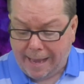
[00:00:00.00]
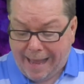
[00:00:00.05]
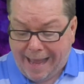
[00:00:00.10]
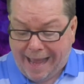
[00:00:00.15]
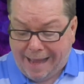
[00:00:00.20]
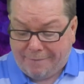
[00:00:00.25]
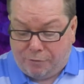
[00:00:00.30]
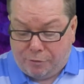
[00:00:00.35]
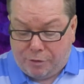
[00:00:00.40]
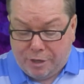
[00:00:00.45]

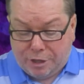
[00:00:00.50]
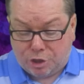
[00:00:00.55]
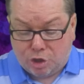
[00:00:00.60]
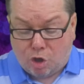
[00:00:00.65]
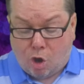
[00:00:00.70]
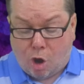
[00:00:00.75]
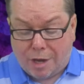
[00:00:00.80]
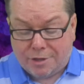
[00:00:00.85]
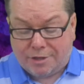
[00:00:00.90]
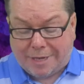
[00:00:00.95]
and for this
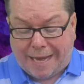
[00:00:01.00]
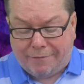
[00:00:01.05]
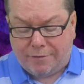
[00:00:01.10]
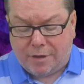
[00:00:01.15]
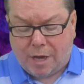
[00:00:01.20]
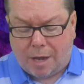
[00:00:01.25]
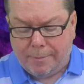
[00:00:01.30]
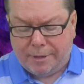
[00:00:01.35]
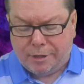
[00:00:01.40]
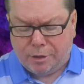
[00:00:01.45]
cause I've
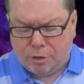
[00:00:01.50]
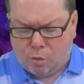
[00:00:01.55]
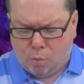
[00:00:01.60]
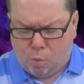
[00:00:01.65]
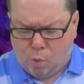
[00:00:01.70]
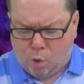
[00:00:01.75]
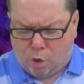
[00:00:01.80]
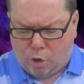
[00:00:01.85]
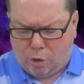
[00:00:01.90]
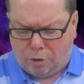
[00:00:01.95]
come into the
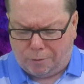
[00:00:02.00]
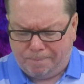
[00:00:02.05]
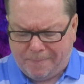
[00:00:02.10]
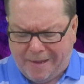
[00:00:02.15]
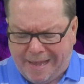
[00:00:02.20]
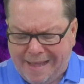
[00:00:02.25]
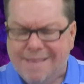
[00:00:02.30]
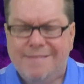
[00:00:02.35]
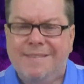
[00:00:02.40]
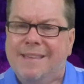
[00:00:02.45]
world,
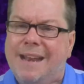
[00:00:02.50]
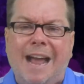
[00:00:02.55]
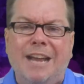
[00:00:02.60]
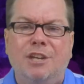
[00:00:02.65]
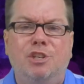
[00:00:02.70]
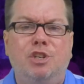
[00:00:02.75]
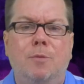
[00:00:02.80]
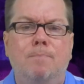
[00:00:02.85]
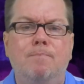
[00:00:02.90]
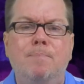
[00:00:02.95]
that I
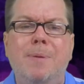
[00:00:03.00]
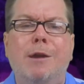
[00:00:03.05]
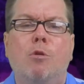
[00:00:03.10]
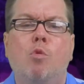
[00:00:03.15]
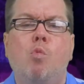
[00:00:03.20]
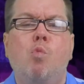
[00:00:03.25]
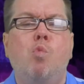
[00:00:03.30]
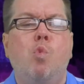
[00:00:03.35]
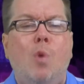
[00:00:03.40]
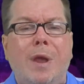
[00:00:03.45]
should bear
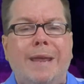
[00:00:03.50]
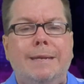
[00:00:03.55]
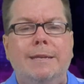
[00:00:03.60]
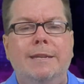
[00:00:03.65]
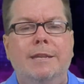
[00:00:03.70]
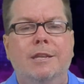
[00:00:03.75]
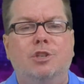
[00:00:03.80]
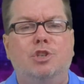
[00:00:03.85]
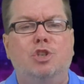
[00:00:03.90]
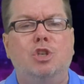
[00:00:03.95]

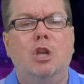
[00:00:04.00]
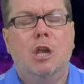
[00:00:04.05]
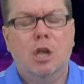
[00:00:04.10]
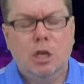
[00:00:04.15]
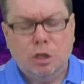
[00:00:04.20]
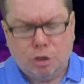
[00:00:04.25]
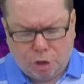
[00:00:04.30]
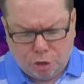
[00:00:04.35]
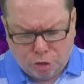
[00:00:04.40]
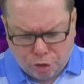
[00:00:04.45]
witness
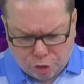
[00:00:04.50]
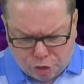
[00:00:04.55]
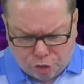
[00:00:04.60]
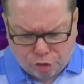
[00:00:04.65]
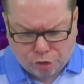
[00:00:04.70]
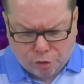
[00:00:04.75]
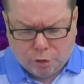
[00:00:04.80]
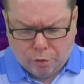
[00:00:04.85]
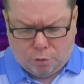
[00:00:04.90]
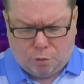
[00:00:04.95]
to the
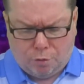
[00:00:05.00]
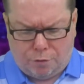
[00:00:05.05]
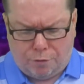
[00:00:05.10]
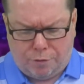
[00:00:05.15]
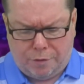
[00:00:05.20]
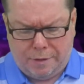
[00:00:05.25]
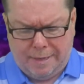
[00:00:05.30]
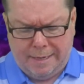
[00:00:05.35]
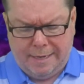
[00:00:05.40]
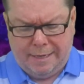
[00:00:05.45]
truth.
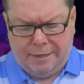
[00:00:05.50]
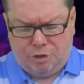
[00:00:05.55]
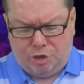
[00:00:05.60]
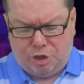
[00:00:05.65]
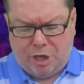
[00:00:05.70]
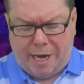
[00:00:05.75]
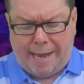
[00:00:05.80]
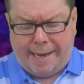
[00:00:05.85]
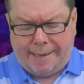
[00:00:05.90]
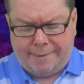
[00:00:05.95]

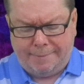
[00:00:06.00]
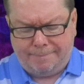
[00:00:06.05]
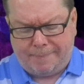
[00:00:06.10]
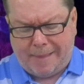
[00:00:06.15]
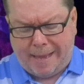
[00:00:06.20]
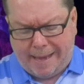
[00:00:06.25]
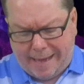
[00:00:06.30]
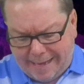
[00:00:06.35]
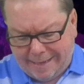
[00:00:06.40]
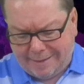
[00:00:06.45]
John
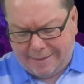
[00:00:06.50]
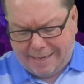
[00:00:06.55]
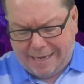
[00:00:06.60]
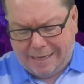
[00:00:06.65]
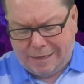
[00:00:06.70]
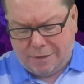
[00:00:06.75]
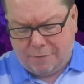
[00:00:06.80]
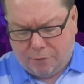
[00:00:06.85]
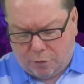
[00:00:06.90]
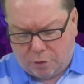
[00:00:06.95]

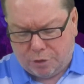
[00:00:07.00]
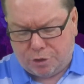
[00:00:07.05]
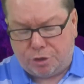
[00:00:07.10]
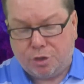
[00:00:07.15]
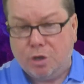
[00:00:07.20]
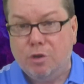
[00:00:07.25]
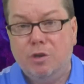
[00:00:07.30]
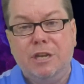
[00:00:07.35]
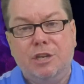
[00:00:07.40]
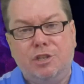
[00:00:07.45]
18 and verse
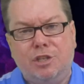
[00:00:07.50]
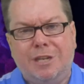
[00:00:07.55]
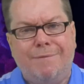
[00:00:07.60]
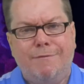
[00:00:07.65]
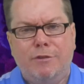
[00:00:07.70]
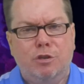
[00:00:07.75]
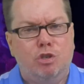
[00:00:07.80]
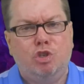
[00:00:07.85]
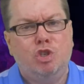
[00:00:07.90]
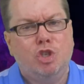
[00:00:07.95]

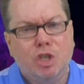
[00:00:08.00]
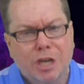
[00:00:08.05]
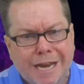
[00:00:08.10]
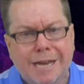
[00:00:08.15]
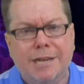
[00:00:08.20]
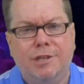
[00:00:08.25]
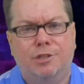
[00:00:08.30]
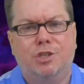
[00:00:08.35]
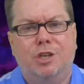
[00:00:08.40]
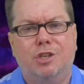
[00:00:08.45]
37,
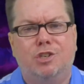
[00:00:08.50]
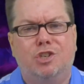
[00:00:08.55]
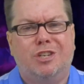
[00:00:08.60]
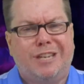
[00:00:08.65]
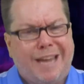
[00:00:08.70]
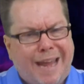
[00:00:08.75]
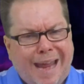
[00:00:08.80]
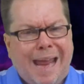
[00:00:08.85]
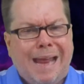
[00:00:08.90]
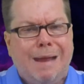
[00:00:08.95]
Jesus
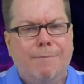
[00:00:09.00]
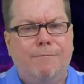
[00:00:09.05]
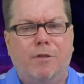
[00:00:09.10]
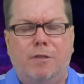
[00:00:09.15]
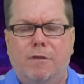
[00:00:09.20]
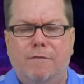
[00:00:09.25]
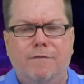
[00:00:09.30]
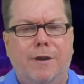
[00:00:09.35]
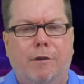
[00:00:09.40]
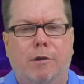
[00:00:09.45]
came for
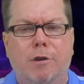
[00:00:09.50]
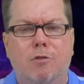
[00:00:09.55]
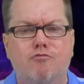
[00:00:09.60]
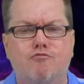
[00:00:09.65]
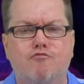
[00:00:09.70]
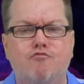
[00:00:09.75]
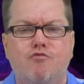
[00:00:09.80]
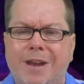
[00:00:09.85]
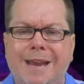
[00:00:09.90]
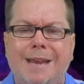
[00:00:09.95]
the very
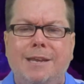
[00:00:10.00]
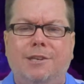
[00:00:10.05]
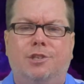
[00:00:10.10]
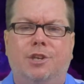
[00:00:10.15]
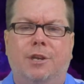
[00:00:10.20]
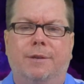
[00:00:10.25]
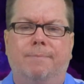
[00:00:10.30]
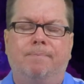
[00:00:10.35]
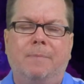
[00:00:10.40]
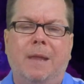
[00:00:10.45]

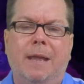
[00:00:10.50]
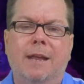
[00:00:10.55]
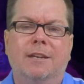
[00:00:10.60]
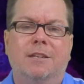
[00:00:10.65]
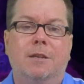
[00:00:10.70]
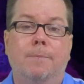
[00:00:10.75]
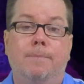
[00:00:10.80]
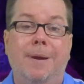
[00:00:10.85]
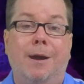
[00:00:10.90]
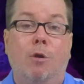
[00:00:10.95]
reason
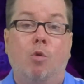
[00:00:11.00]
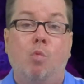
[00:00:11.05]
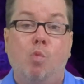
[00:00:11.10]
to bear